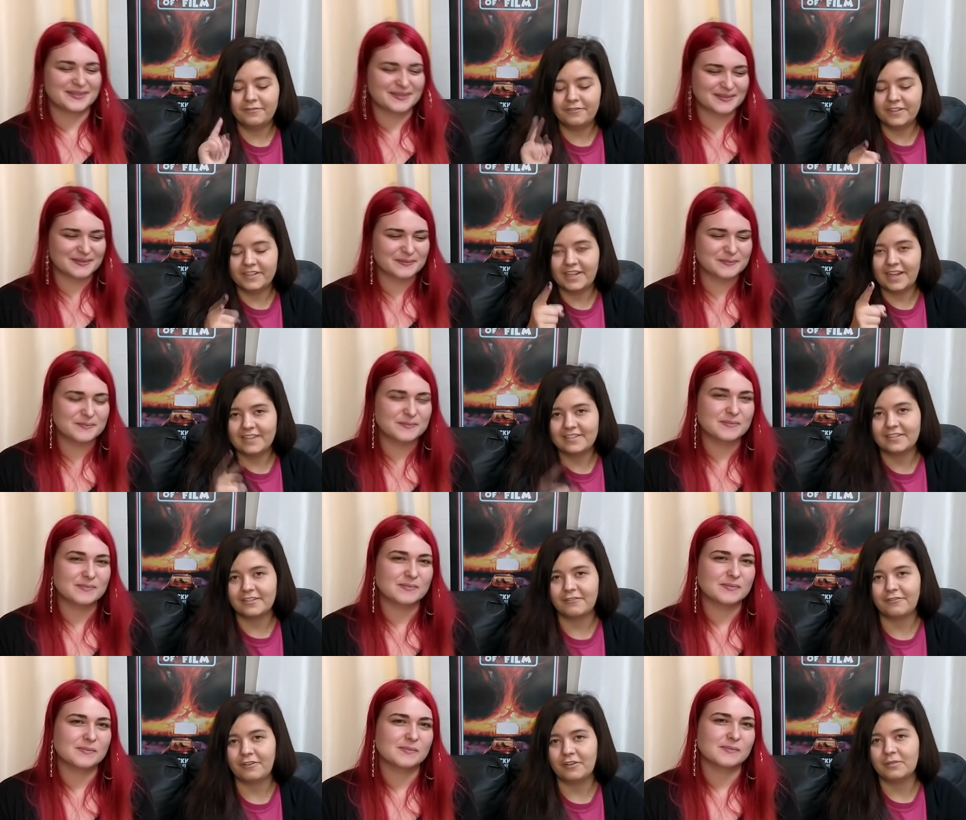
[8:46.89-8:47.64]

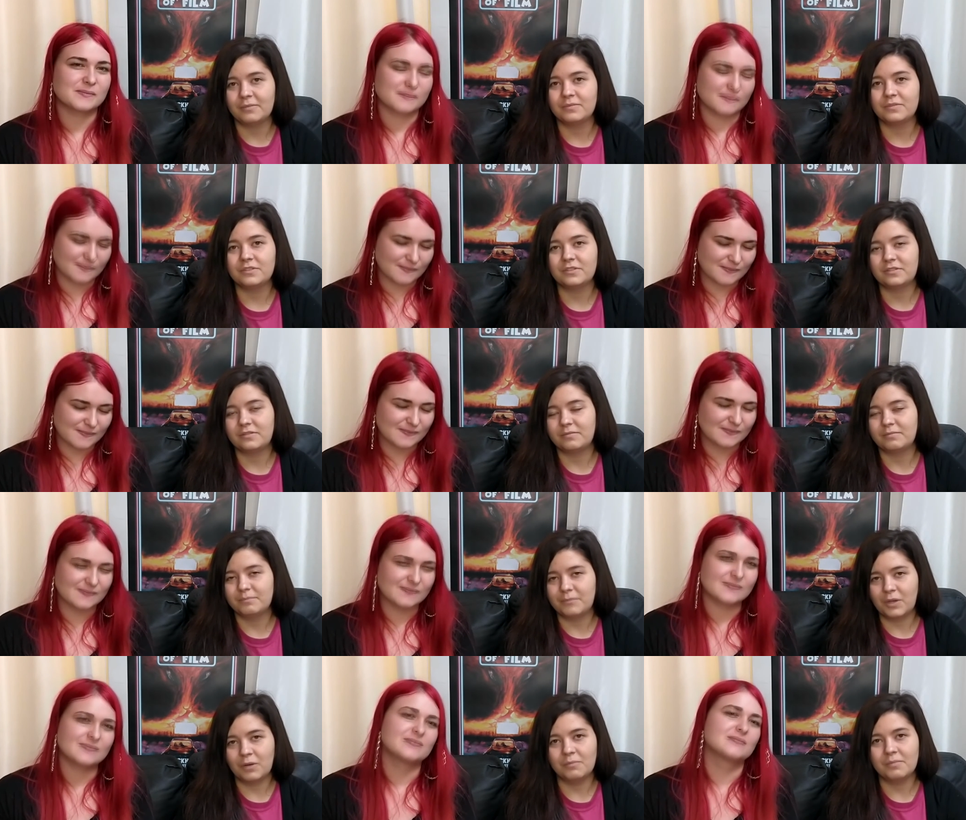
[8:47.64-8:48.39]
Speaker 1: fantastic film. Mm
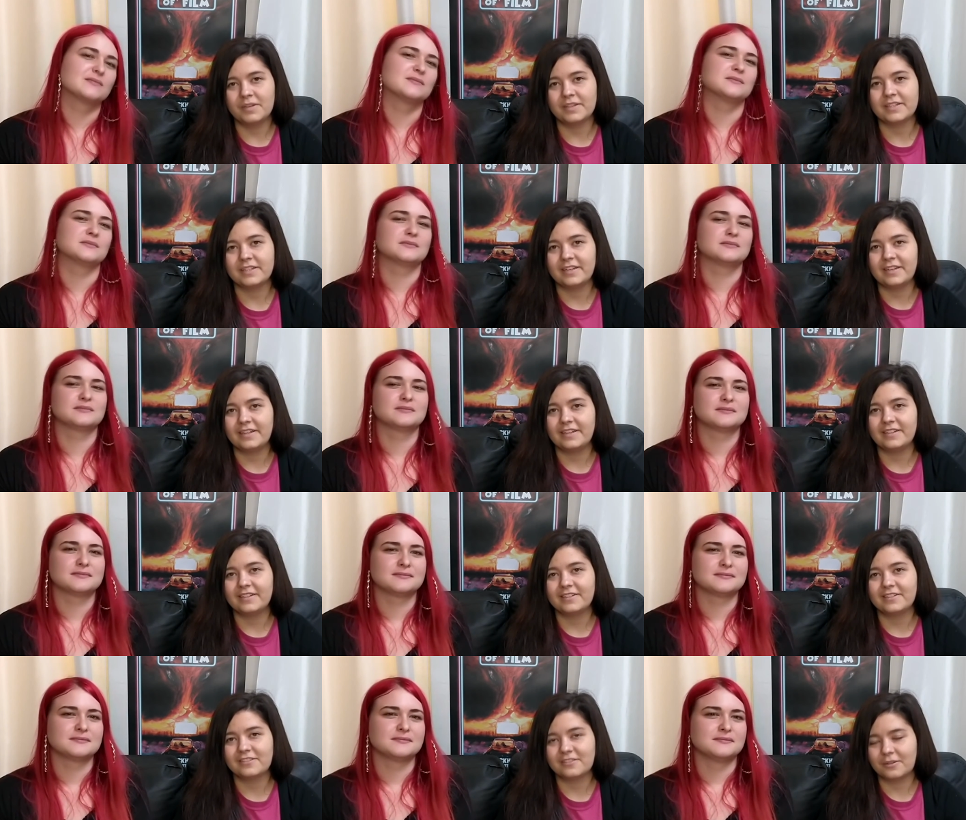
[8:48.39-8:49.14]
-hmm. Don't miss it.
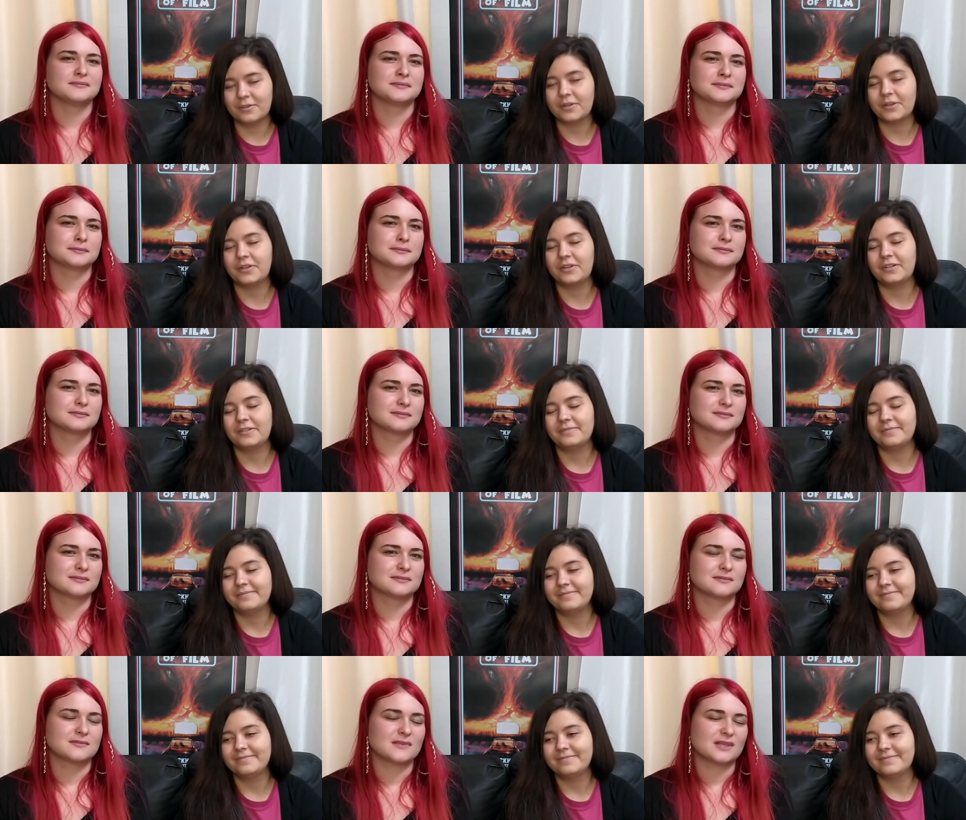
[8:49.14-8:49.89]
It's so good.
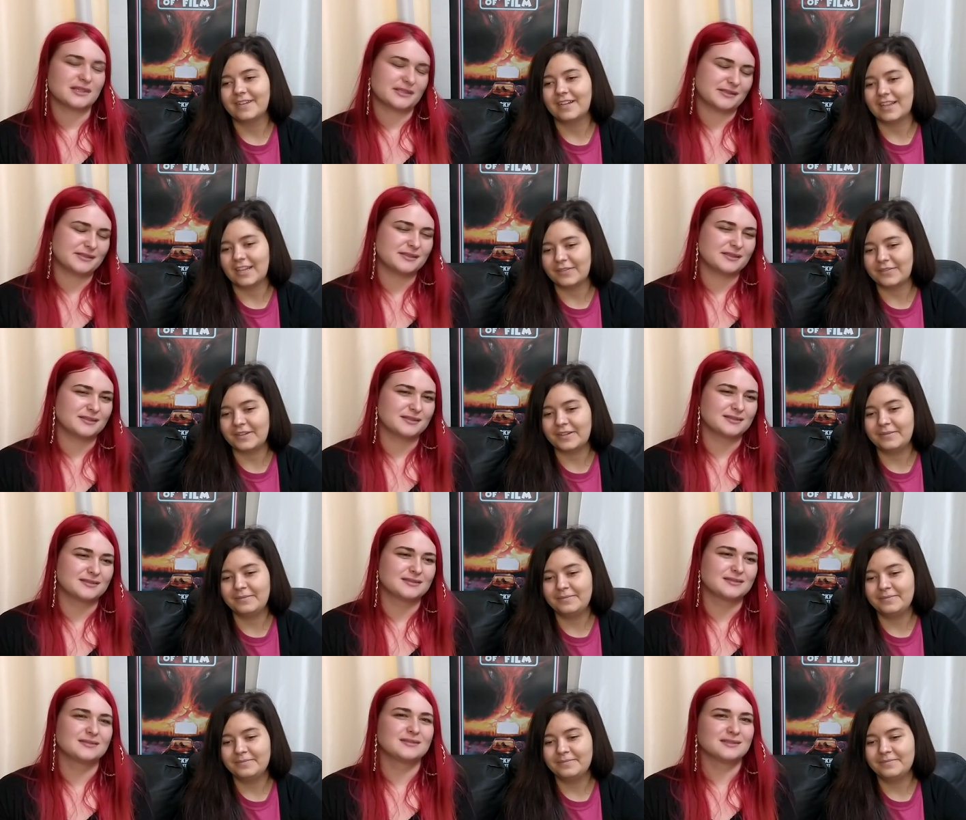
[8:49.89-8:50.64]
Yes. I love it.
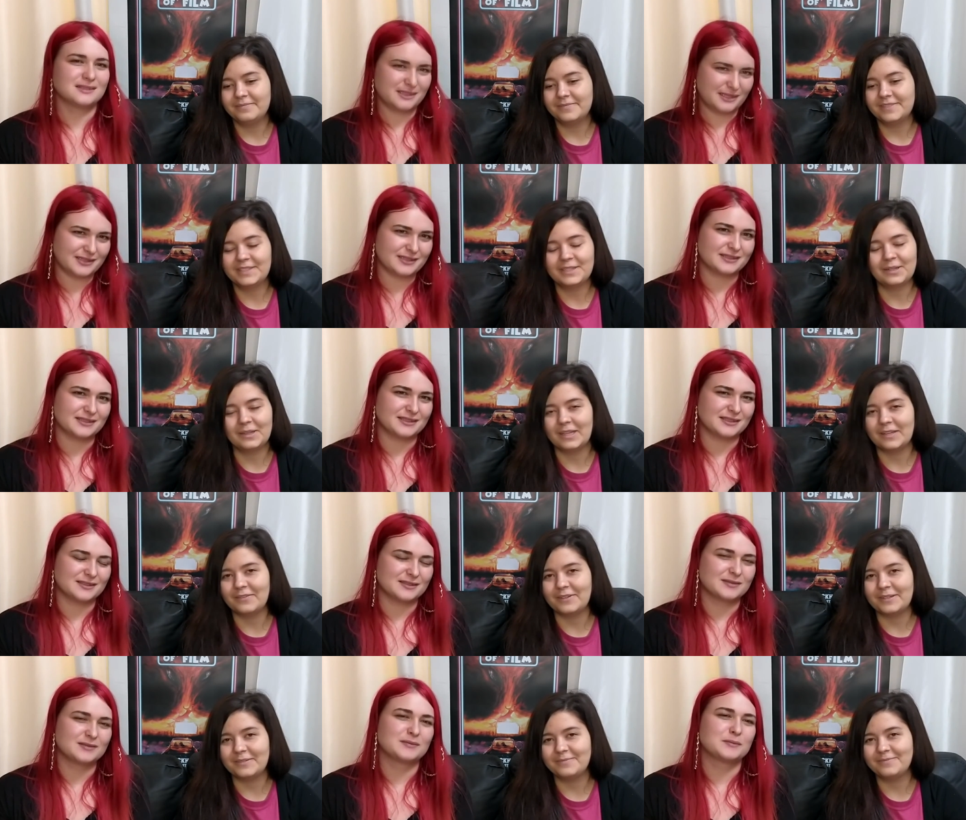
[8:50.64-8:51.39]
Yes. Still
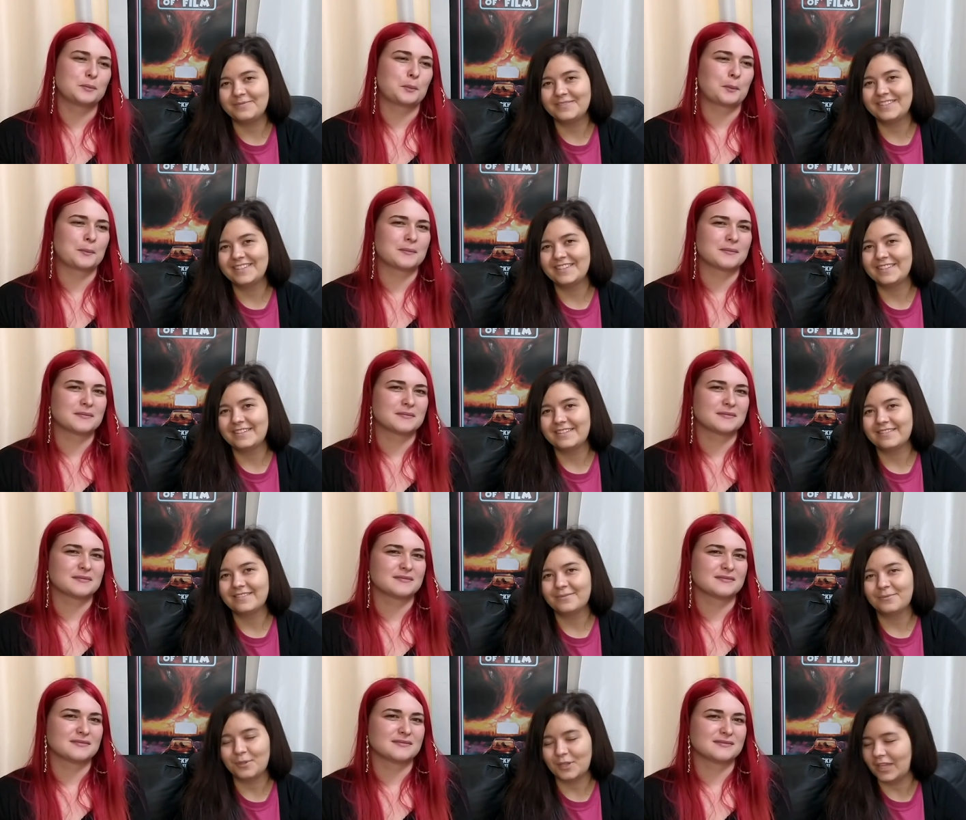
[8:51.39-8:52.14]
love it.
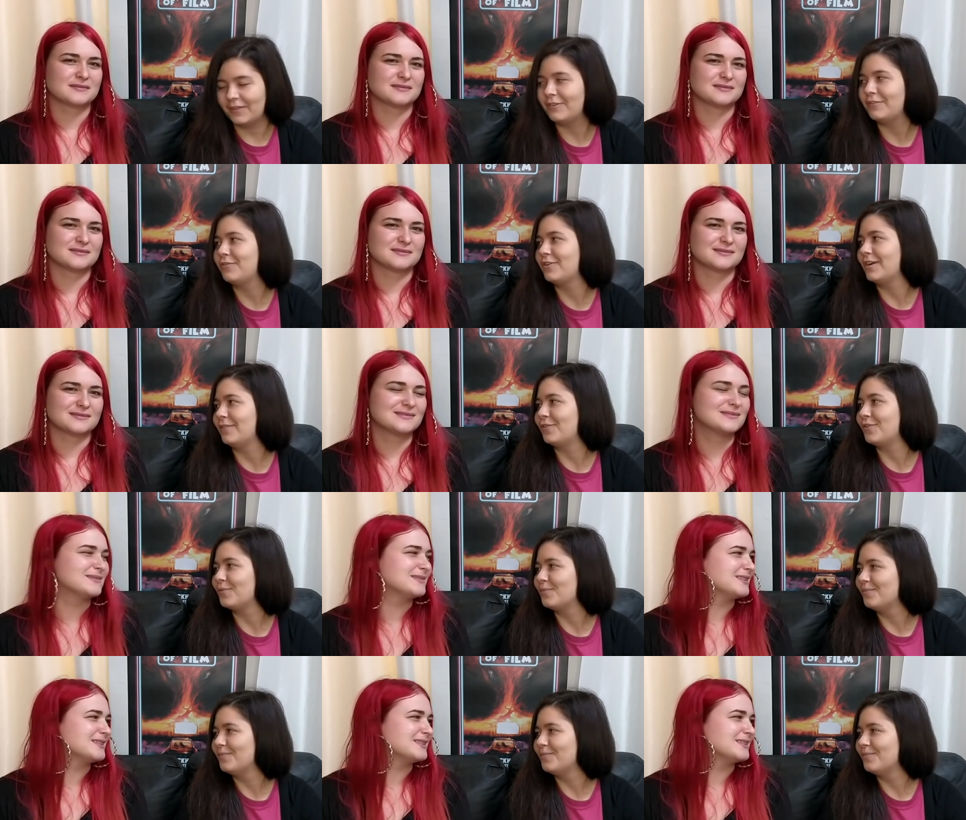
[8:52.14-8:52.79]
We'll love it forever.